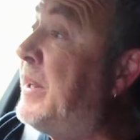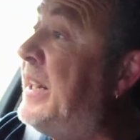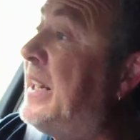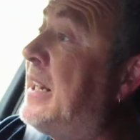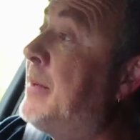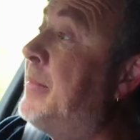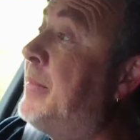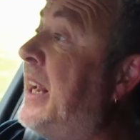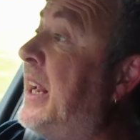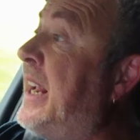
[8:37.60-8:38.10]

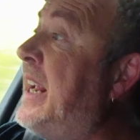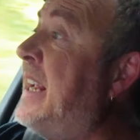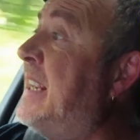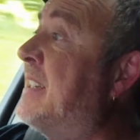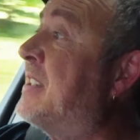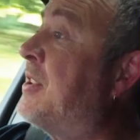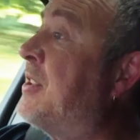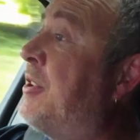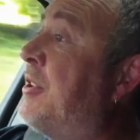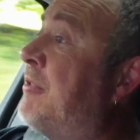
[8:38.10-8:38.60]
limit is
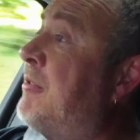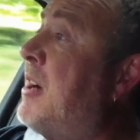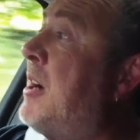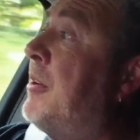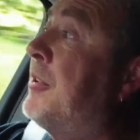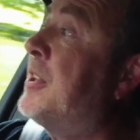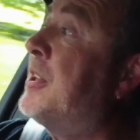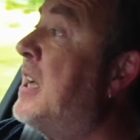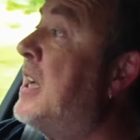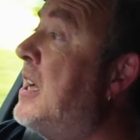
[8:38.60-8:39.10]
on the road.
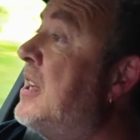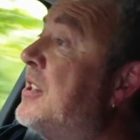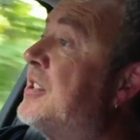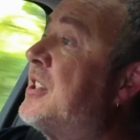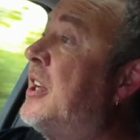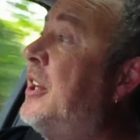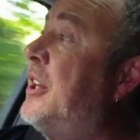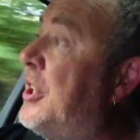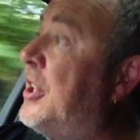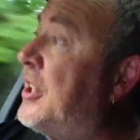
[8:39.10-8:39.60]
So
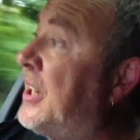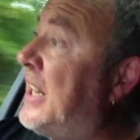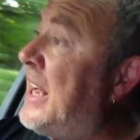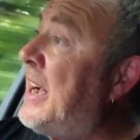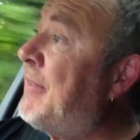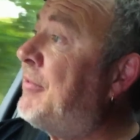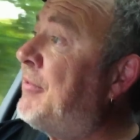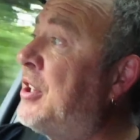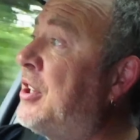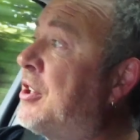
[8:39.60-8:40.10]
you can have
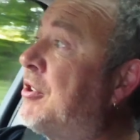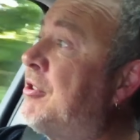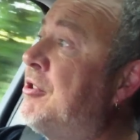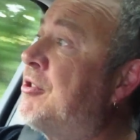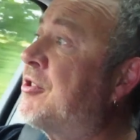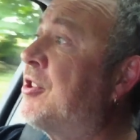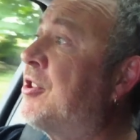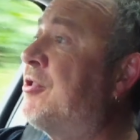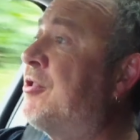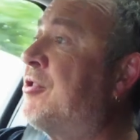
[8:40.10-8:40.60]
your cruise
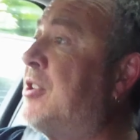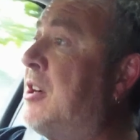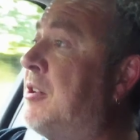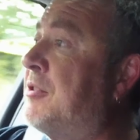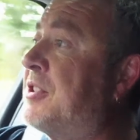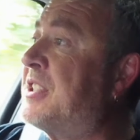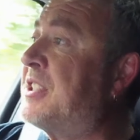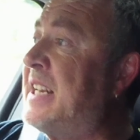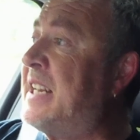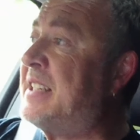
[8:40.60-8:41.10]
control
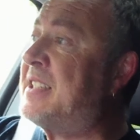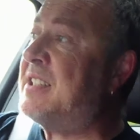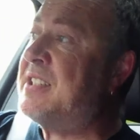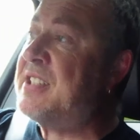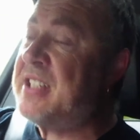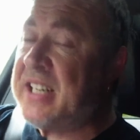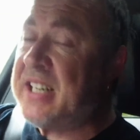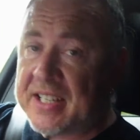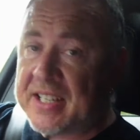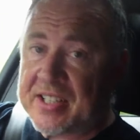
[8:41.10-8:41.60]
set at
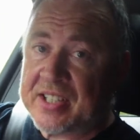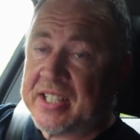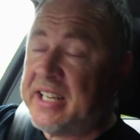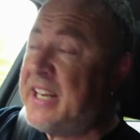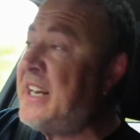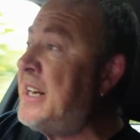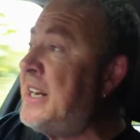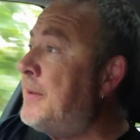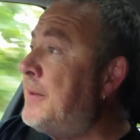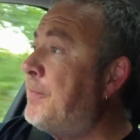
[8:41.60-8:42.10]
60
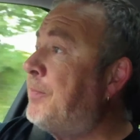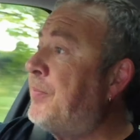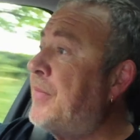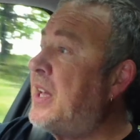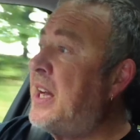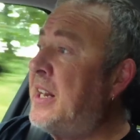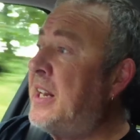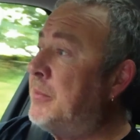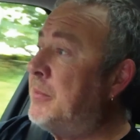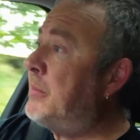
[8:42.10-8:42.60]
and
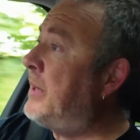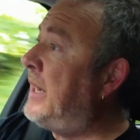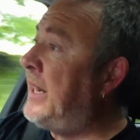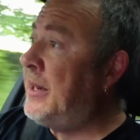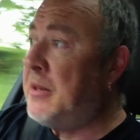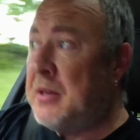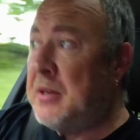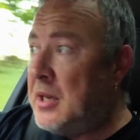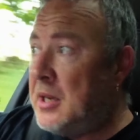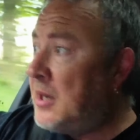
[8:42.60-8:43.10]
be
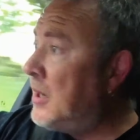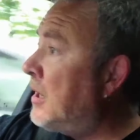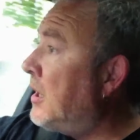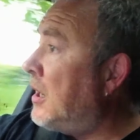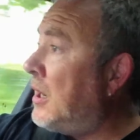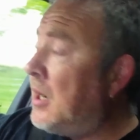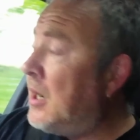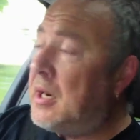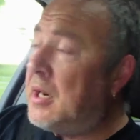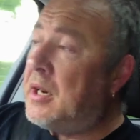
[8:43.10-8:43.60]

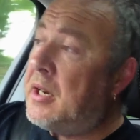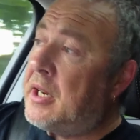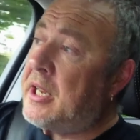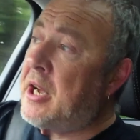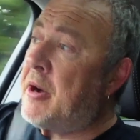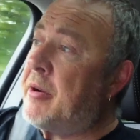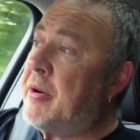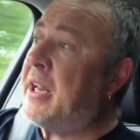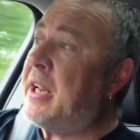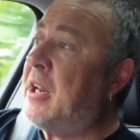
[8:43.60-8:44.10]

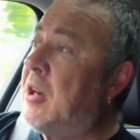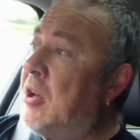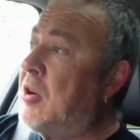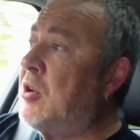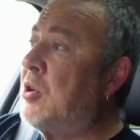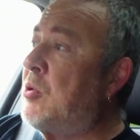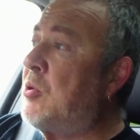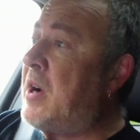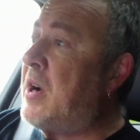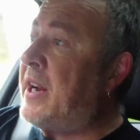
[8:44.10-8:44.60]
going along
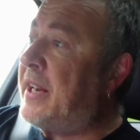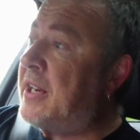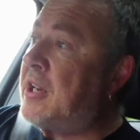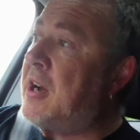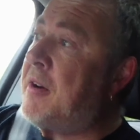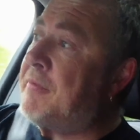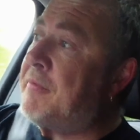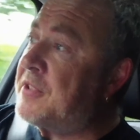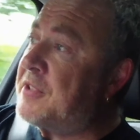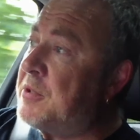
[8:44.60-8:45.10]
quite
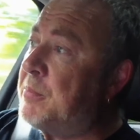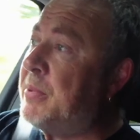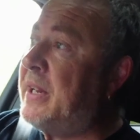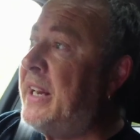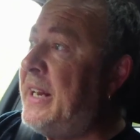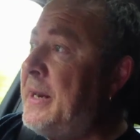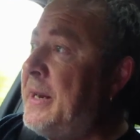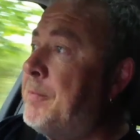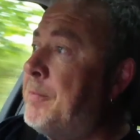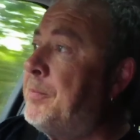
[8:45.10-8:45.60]
comfortably.
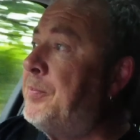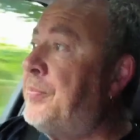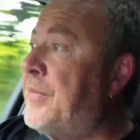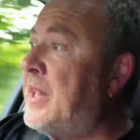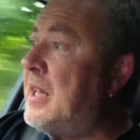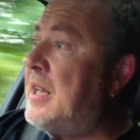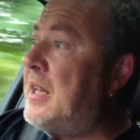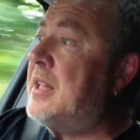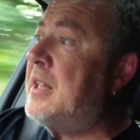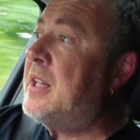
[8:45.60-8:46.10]

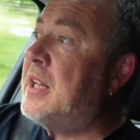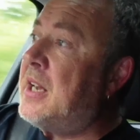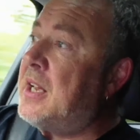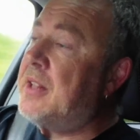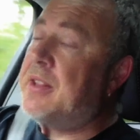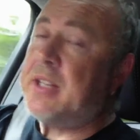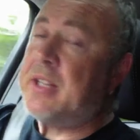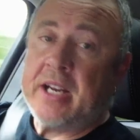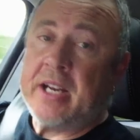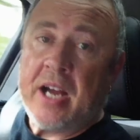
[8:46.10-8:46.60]
The
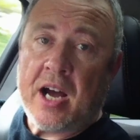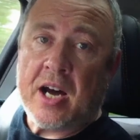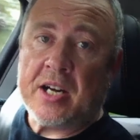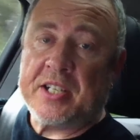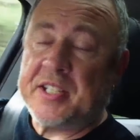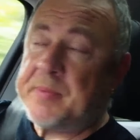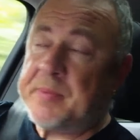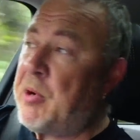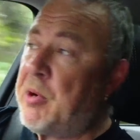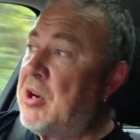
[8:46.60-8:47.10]
car
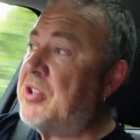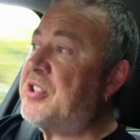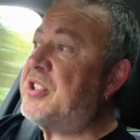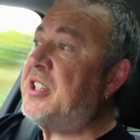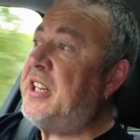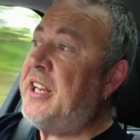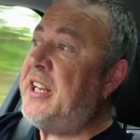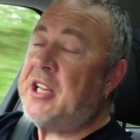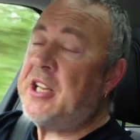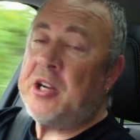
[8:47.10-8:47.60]
spots that
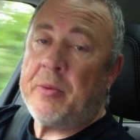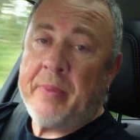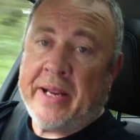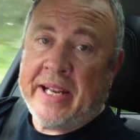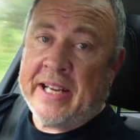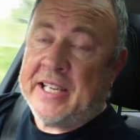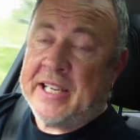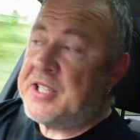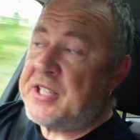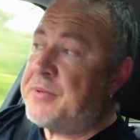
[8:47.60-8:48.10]
you're coming
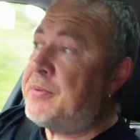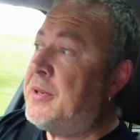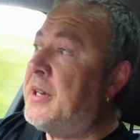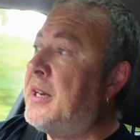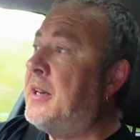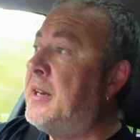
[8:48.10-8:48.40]
into a